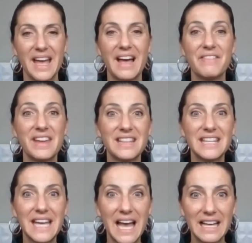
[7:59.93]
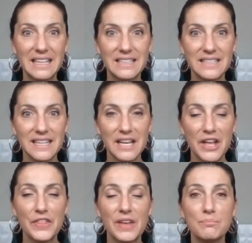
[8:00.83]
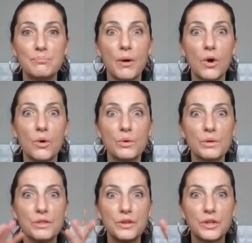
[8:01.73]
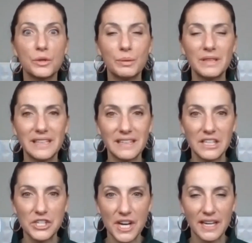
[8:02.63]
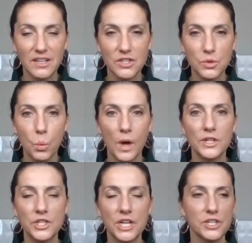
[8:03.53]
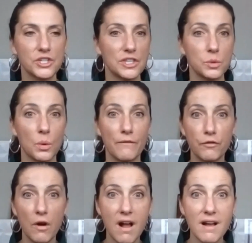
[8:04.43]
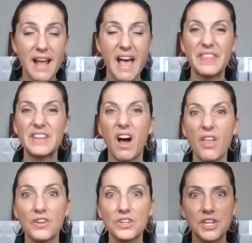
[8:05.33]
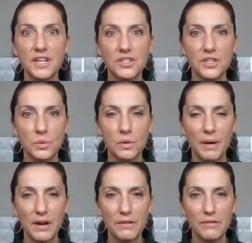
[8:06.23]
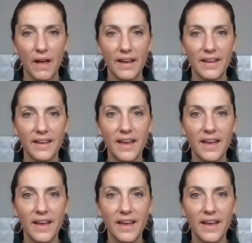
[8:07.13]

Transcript: And then in the end, they both completely changed. One changed into a frog and the other changed into a butterfly.